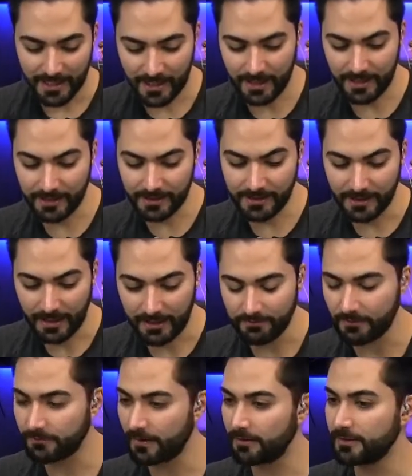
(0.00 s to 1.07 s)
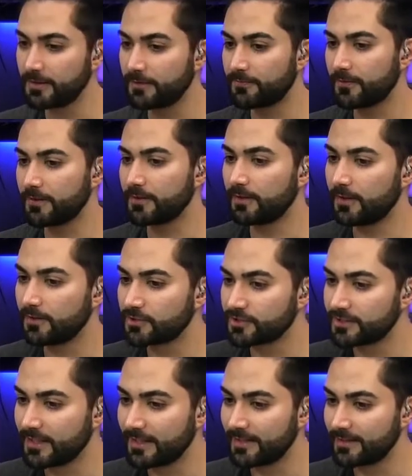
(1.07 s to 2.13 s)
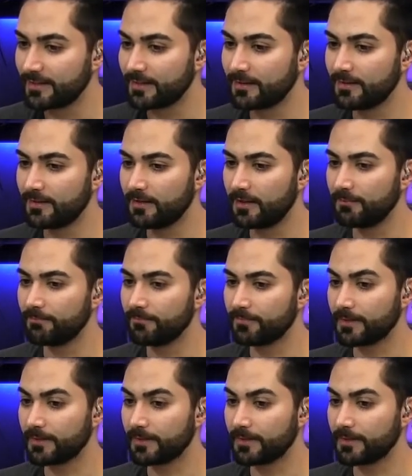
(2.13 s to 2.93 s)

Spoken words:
I have a very different understanding. I